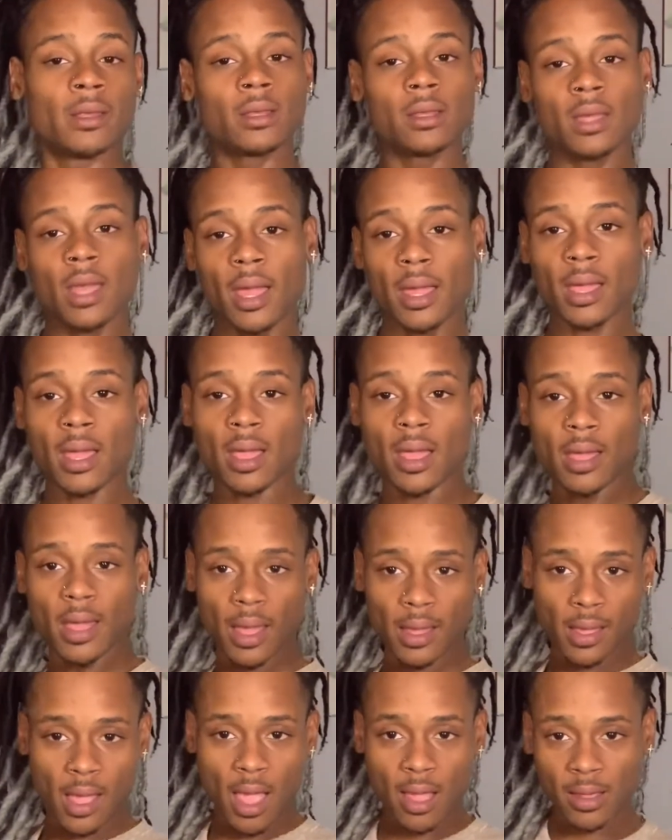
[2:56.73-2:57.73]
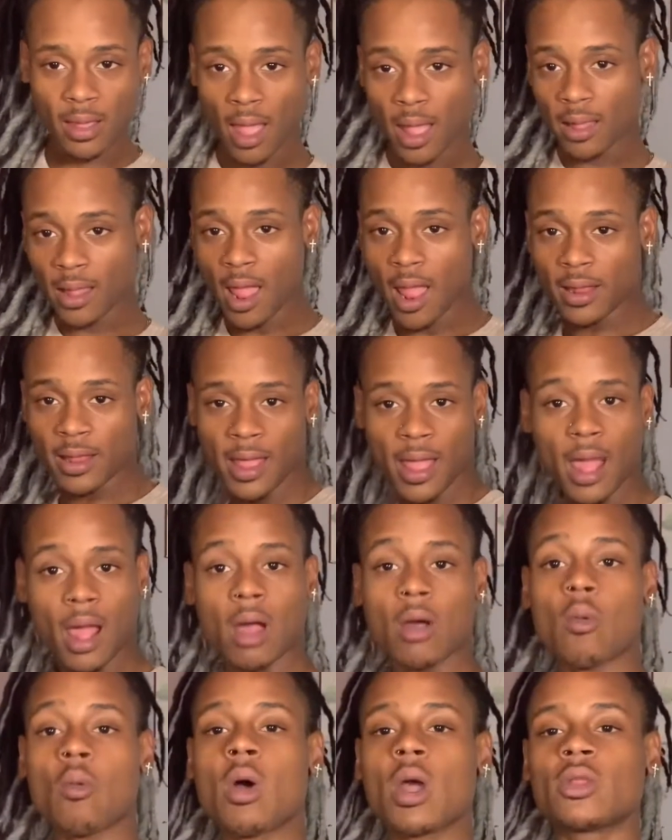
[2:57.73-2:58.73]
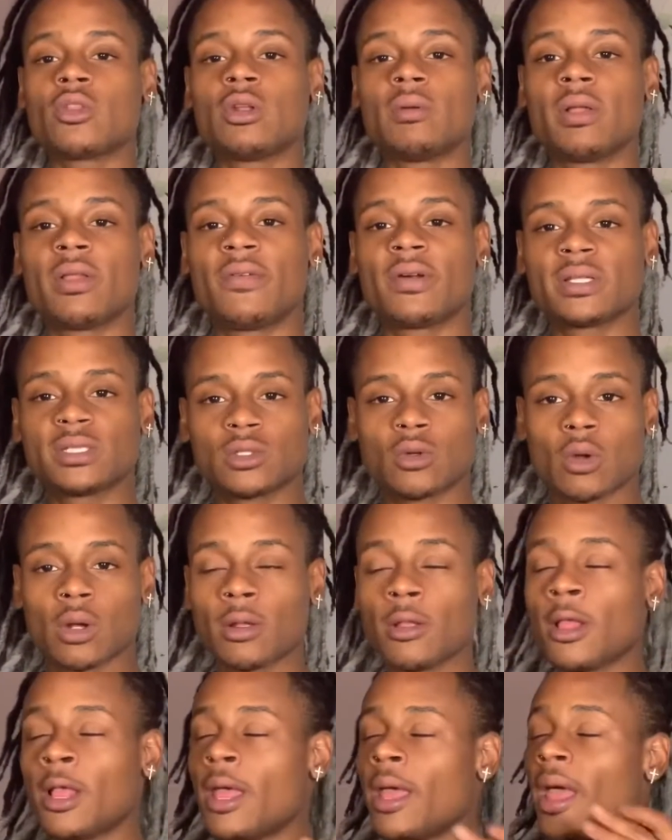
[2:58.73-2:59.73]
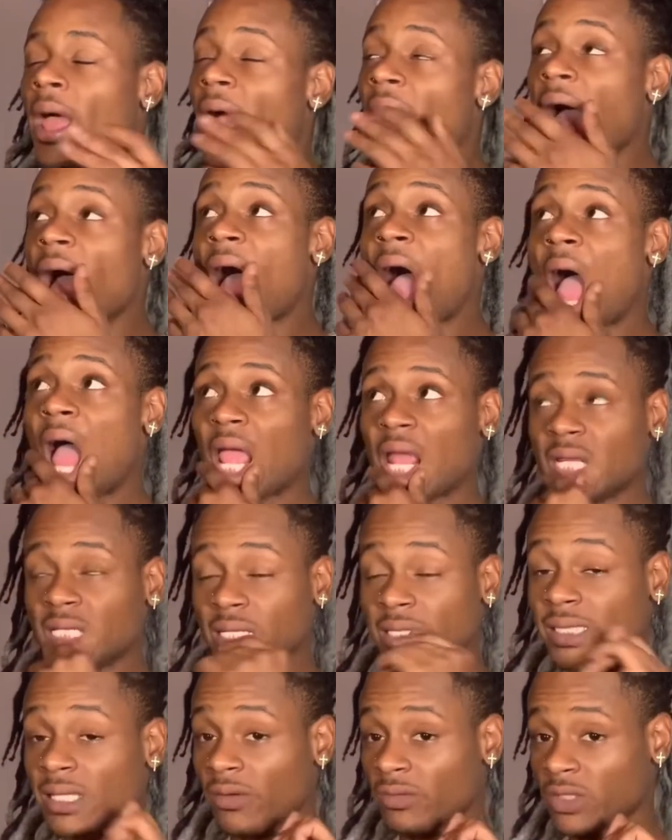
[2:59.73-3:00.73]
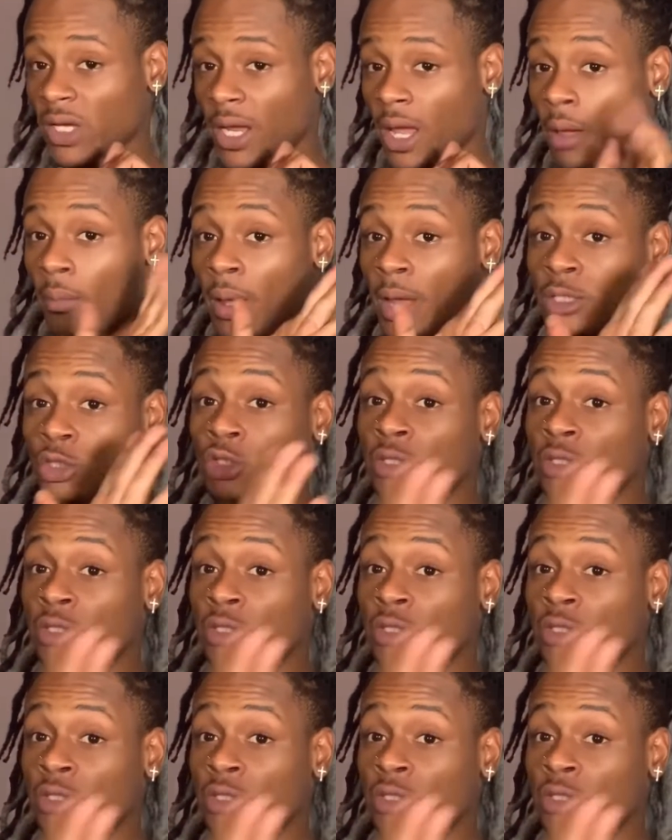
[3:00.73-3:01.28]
Cat, cat, cat, cat, cat, cat, cat, cow. Walking through the motherfucking store. I get to the self checkout because